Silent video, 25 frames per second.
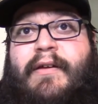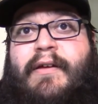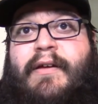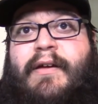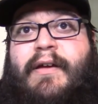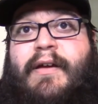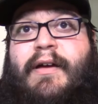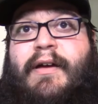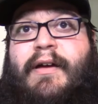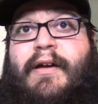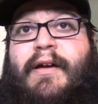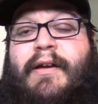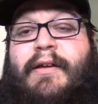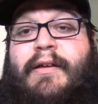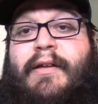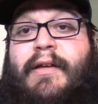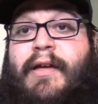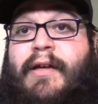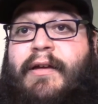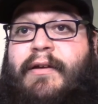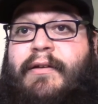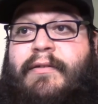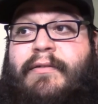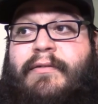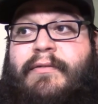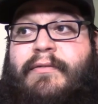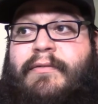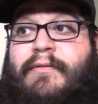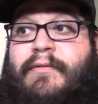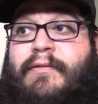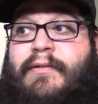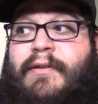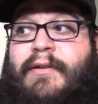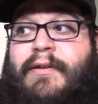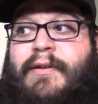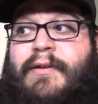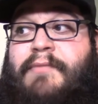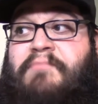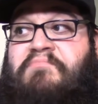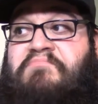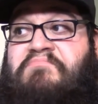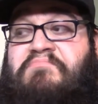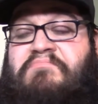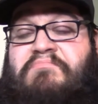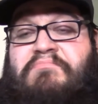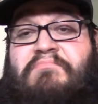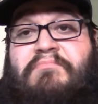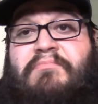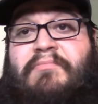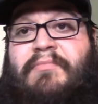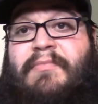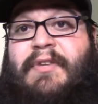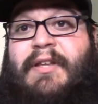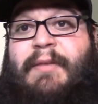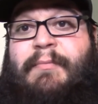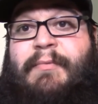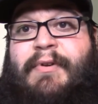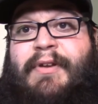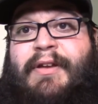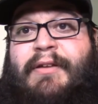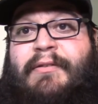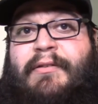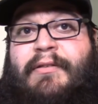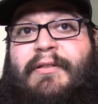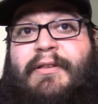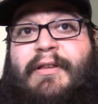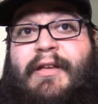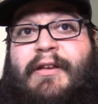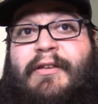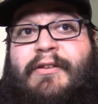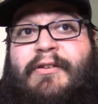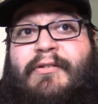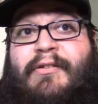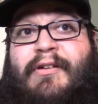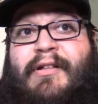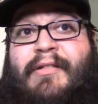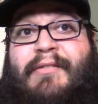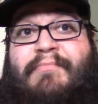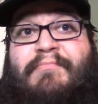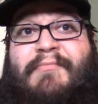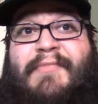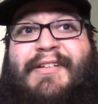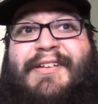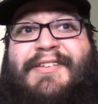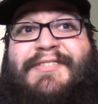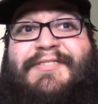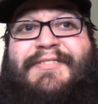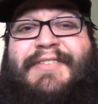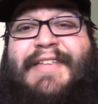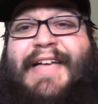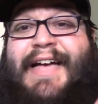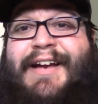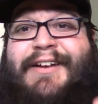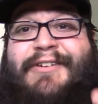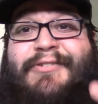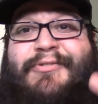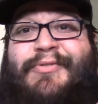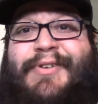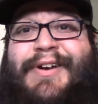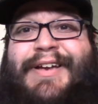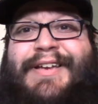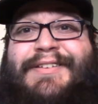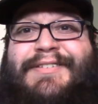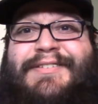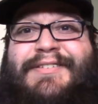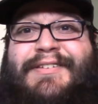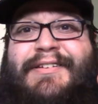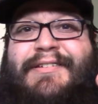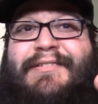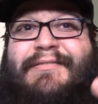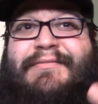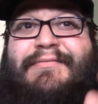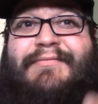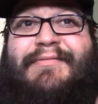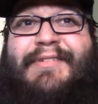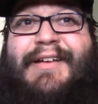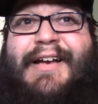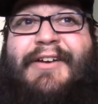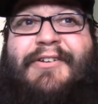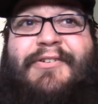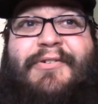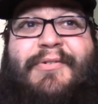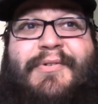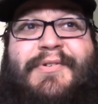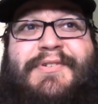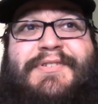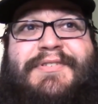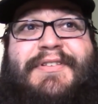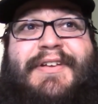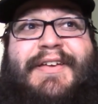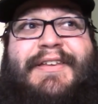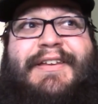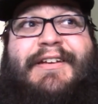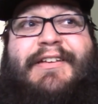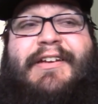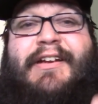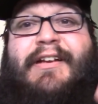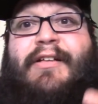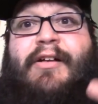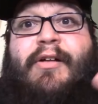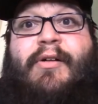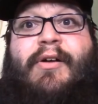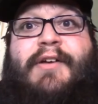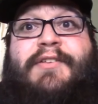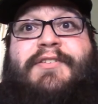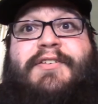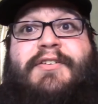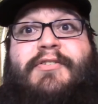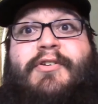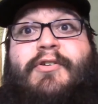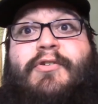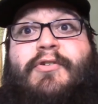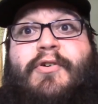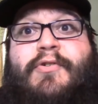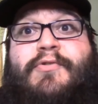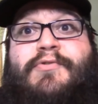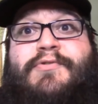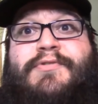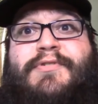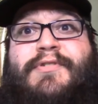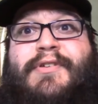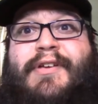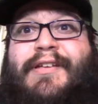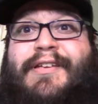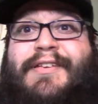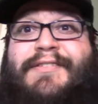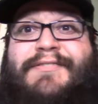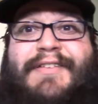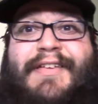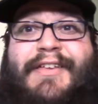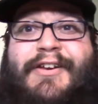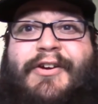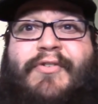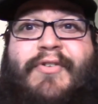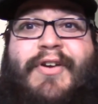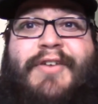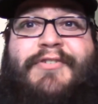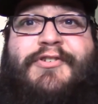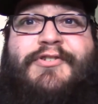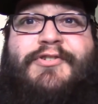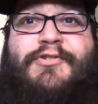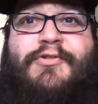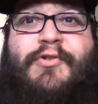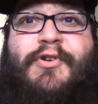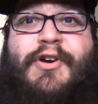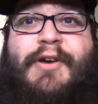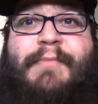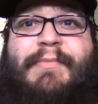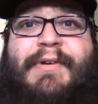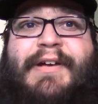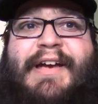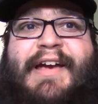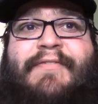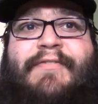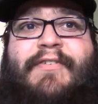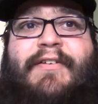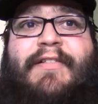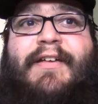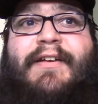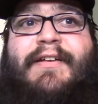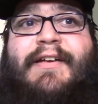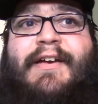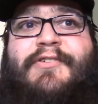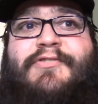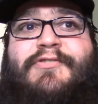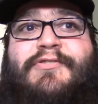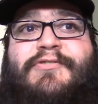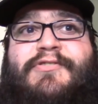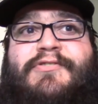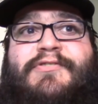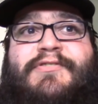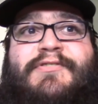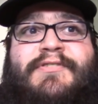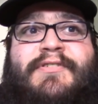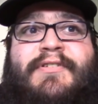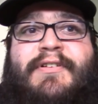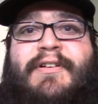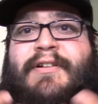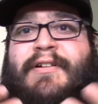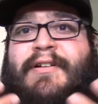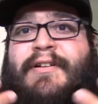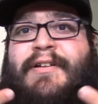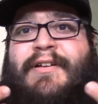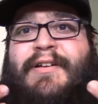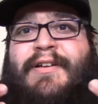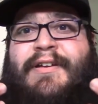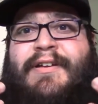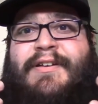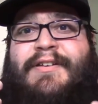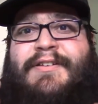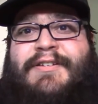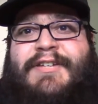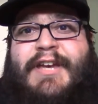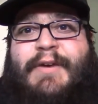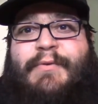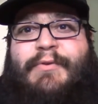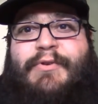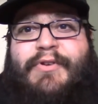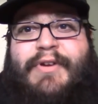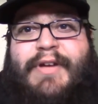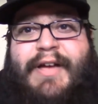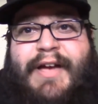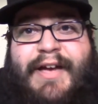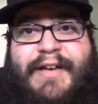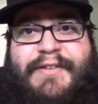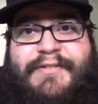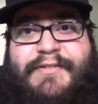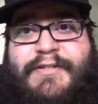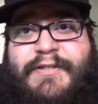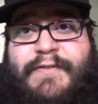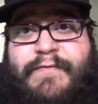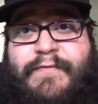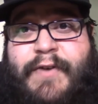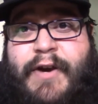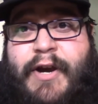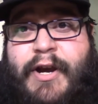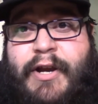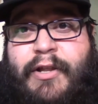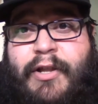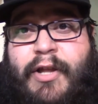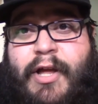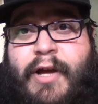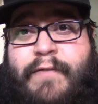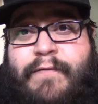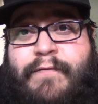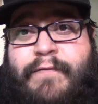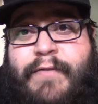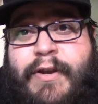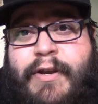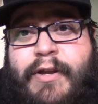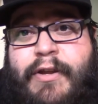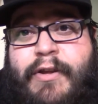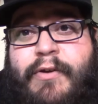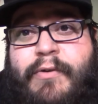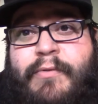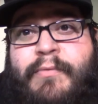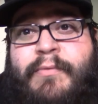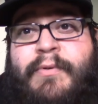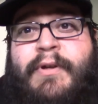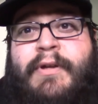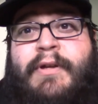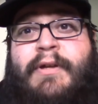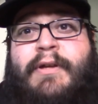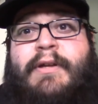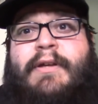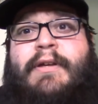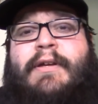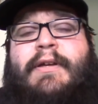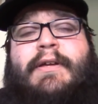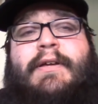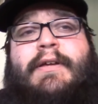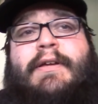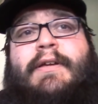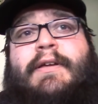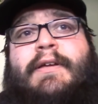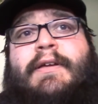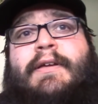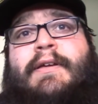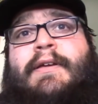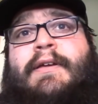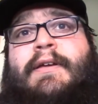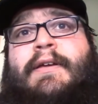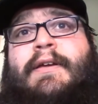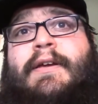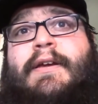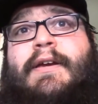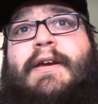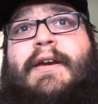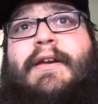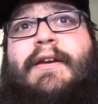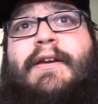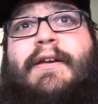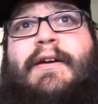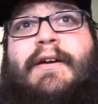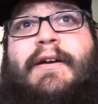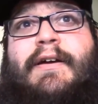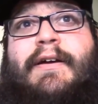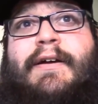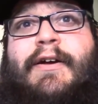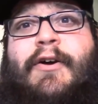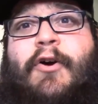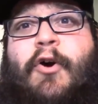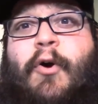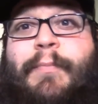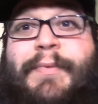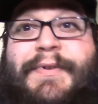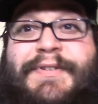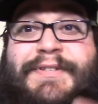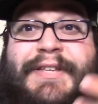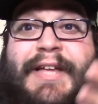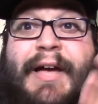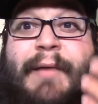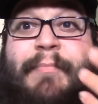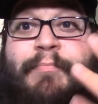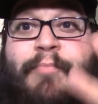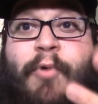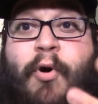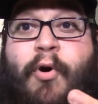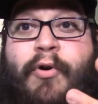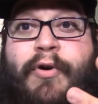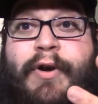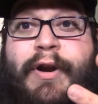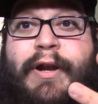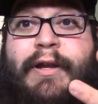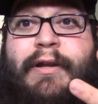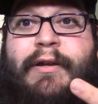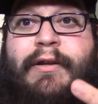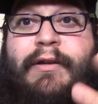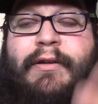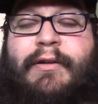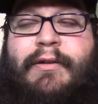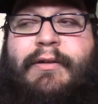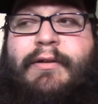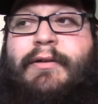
Yeah. Let me, you know, it's not crazy. I know it's not like oh, I seen a ghost. It's not a crazy story, but I feel like I should just share with you guys. It's a very long video, and hope it's not boring.